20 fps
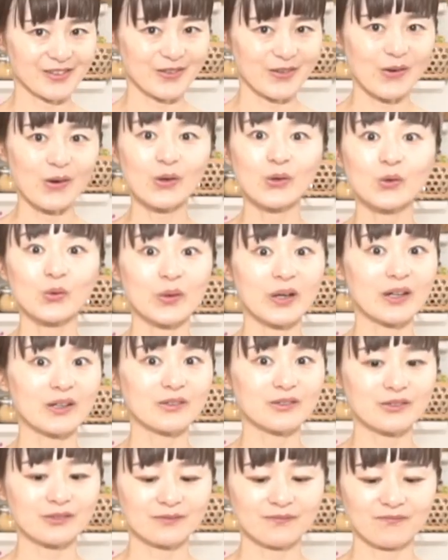go
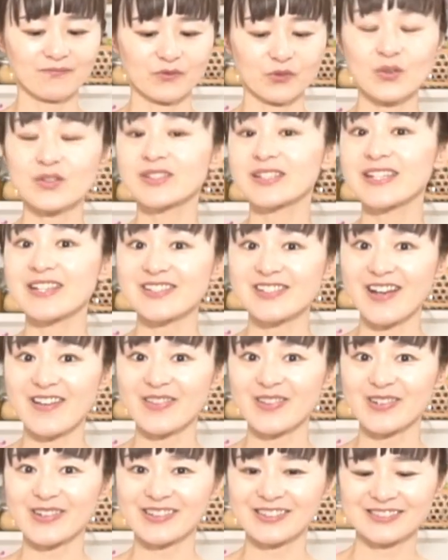well with each
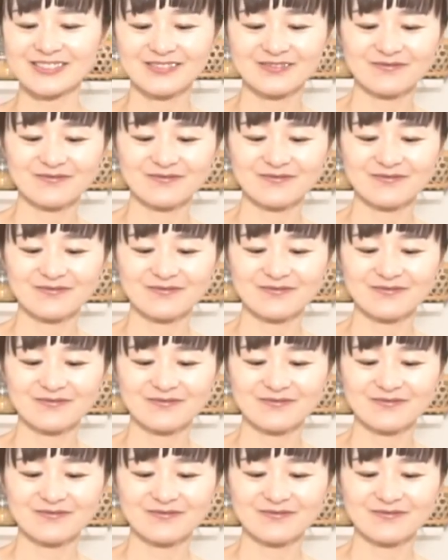other.